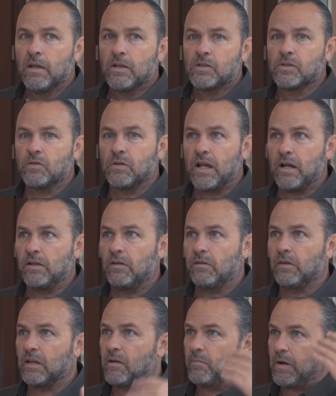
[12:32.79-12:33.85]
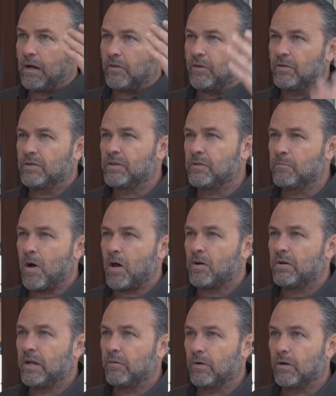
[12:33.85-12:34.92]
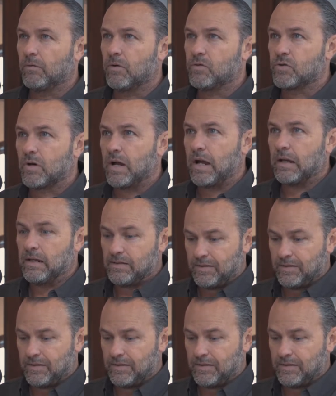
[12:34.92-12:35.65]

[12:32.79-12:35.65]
So now you think about the modern day railroad track